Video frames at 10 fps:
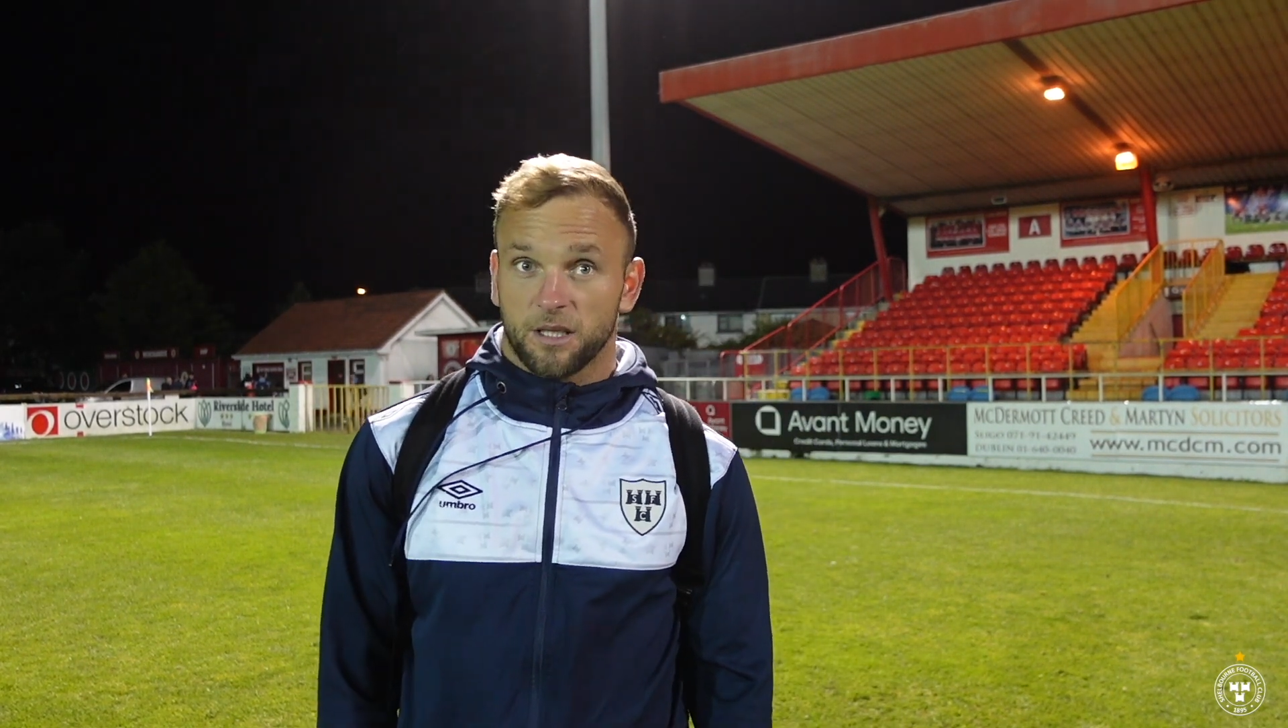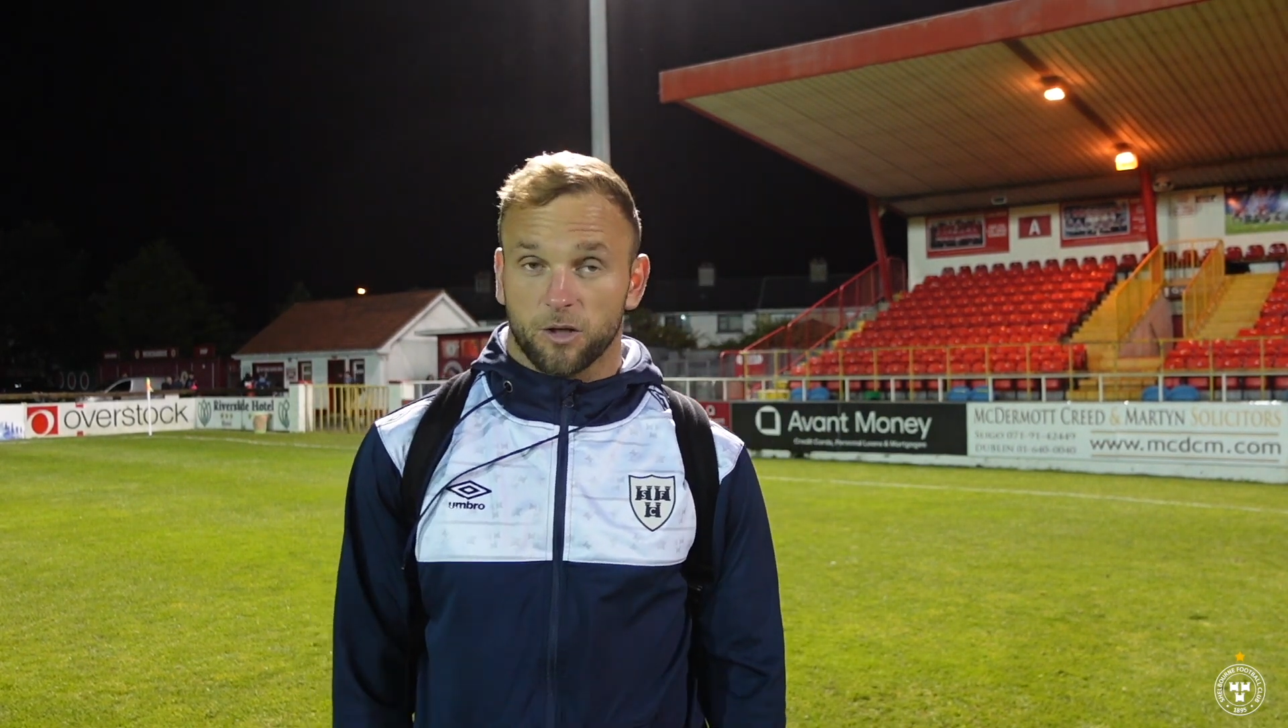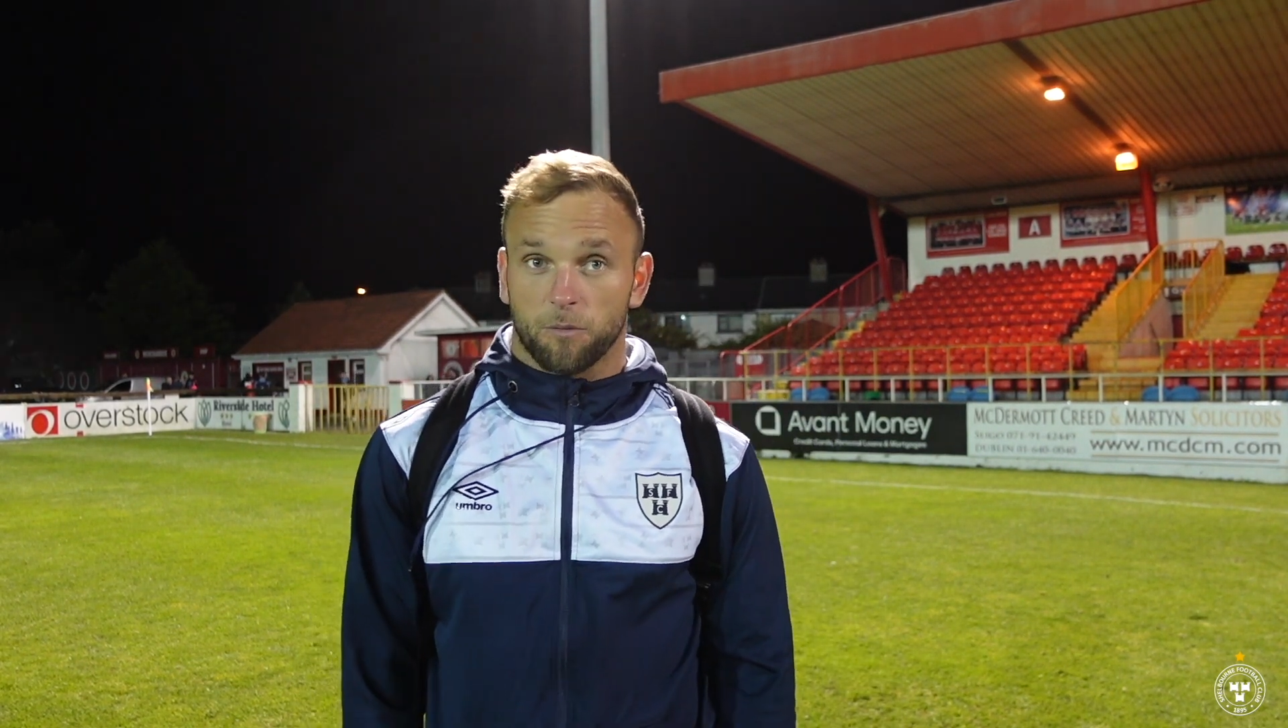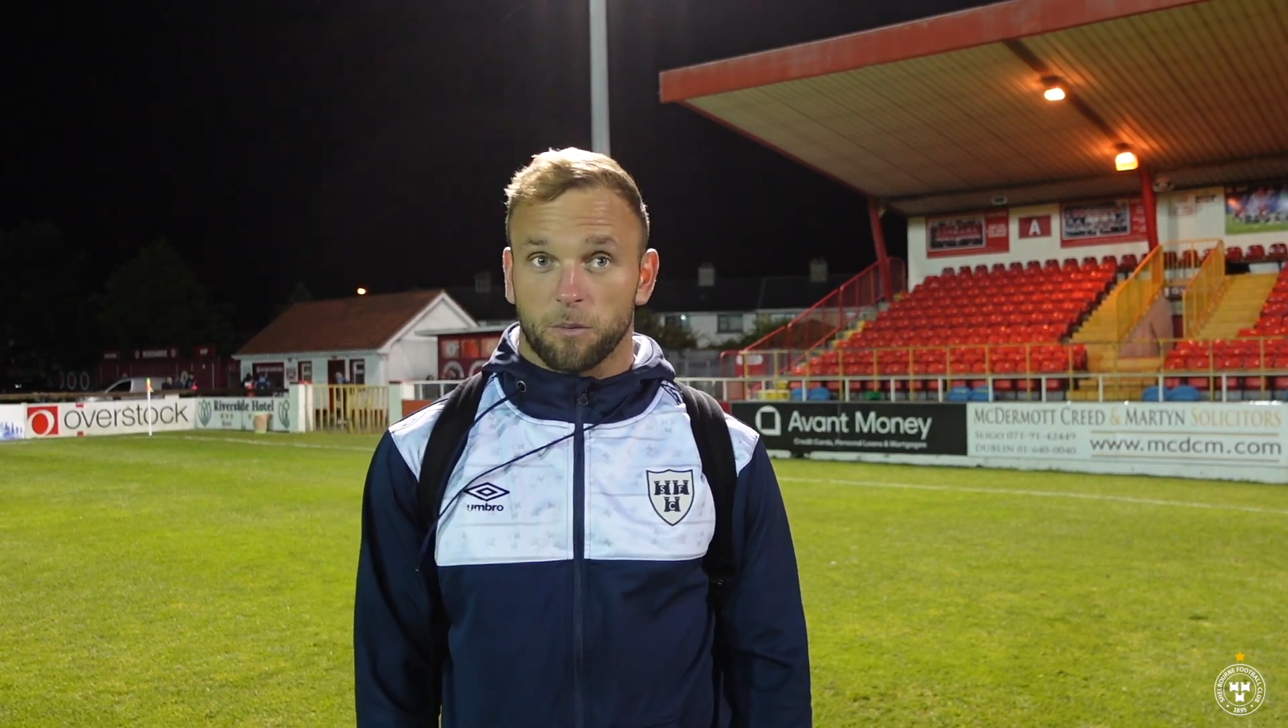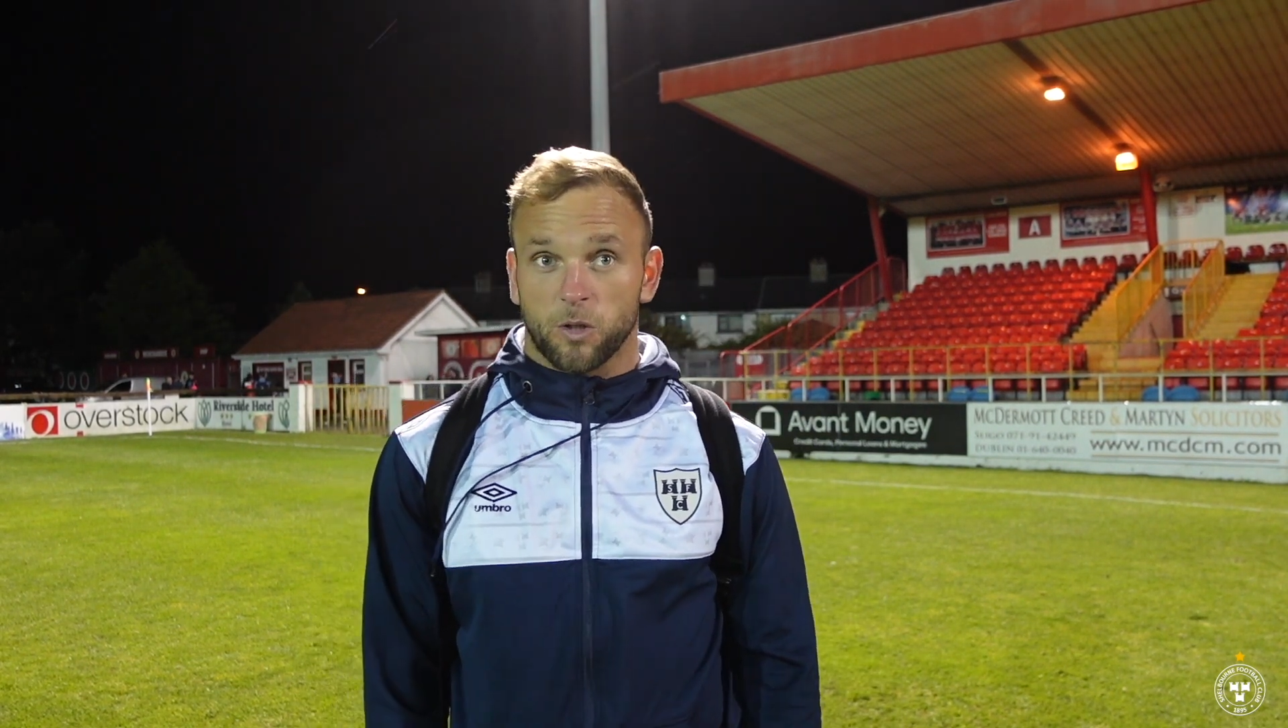a
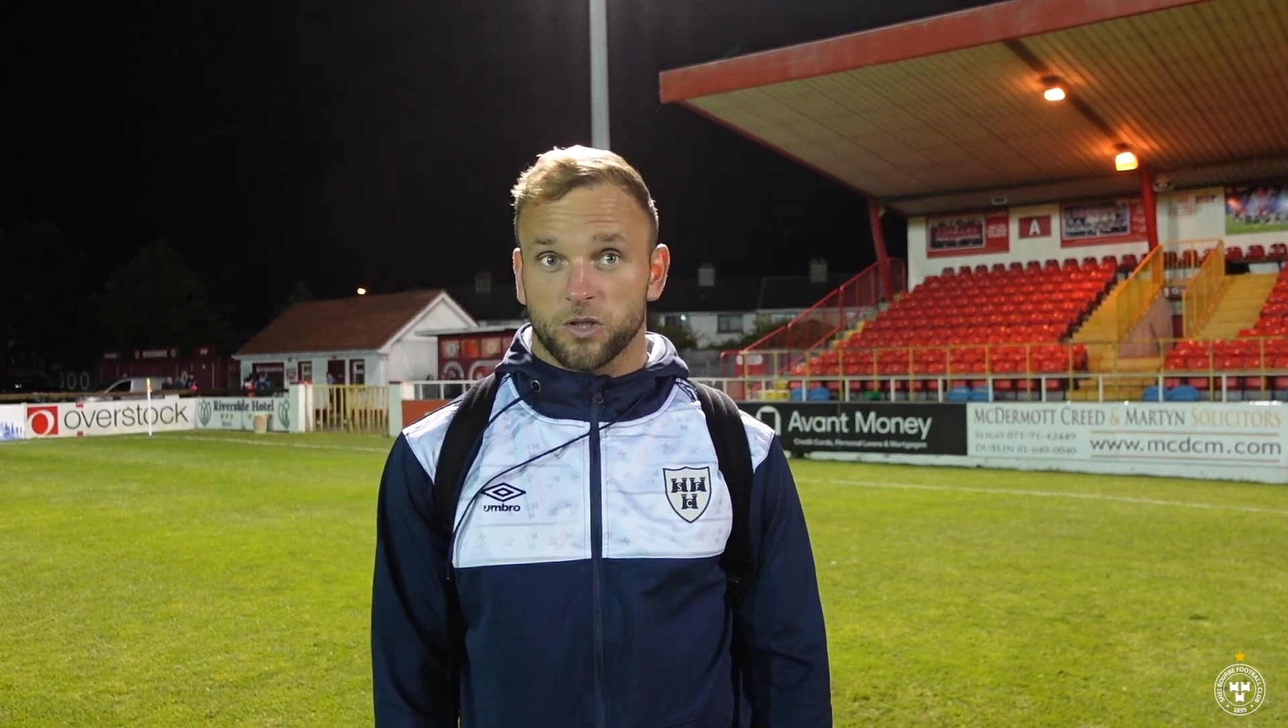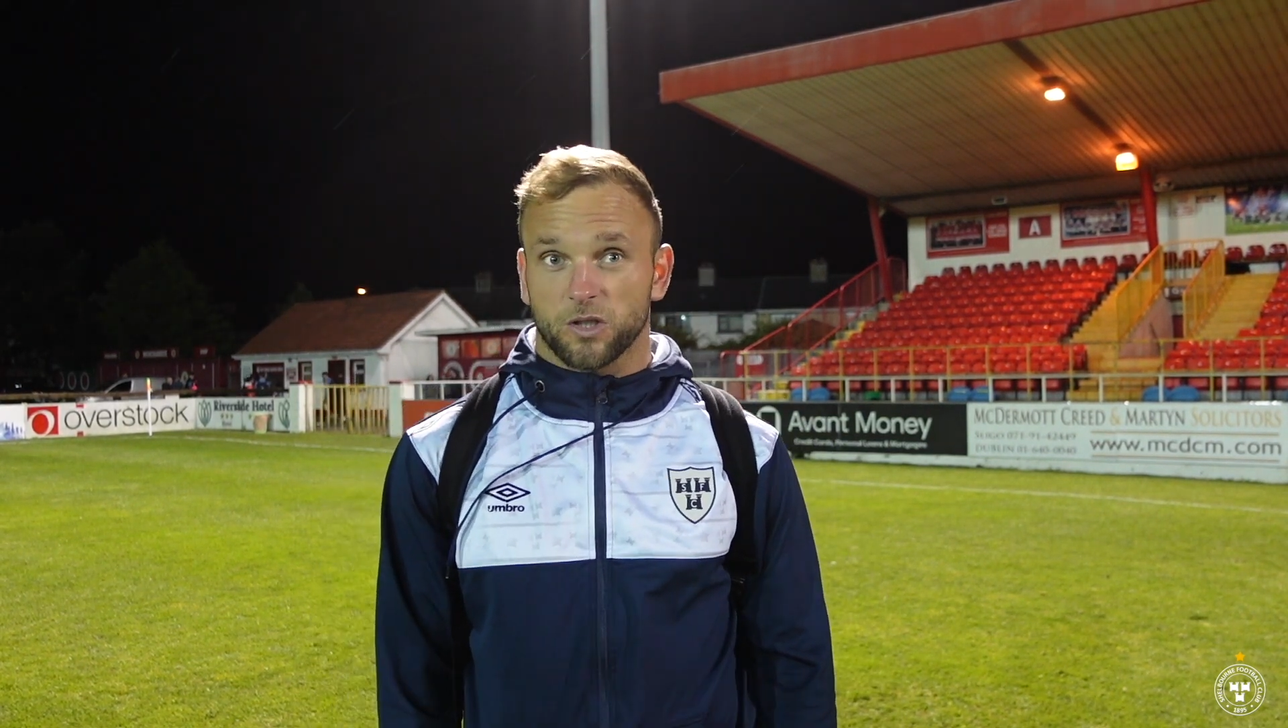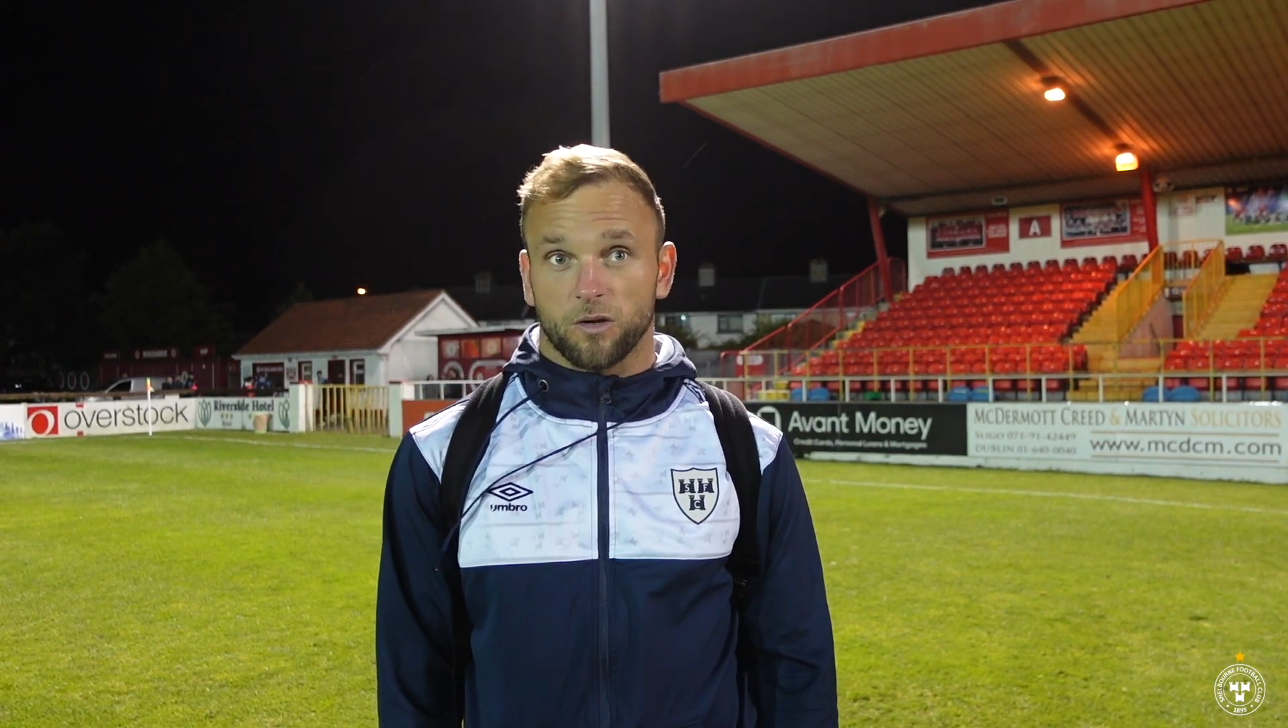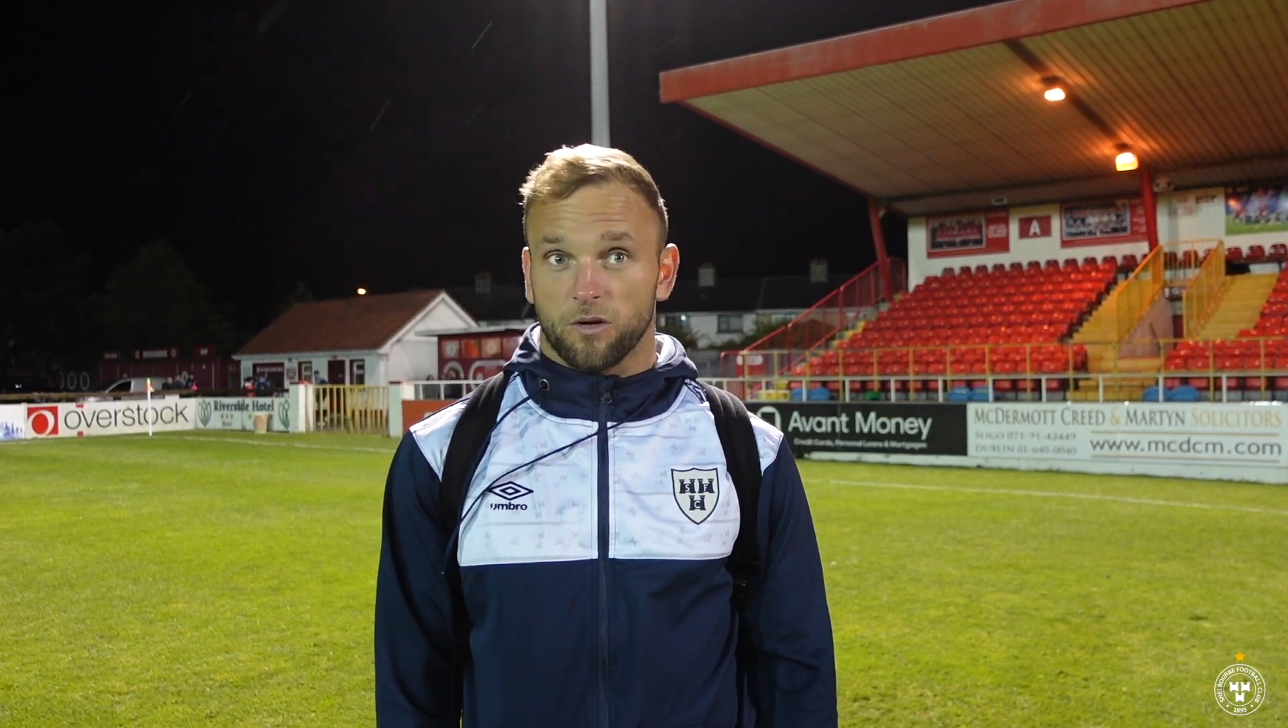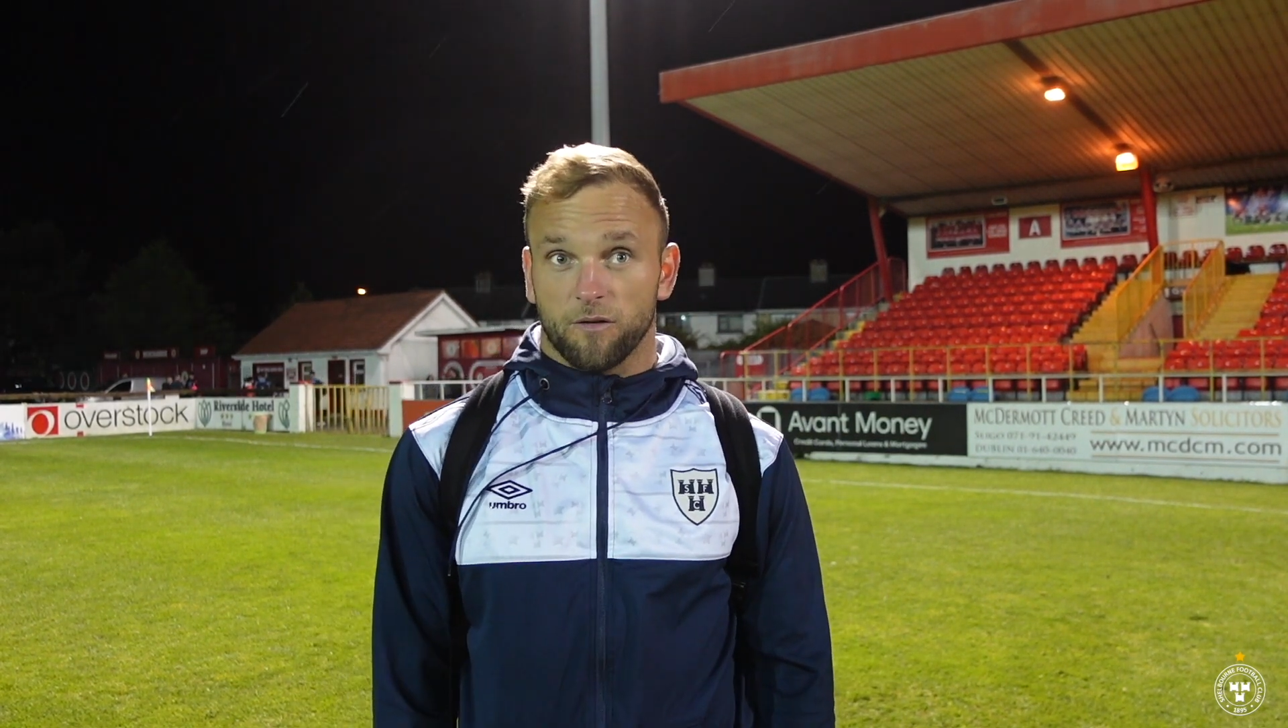couple of months ago,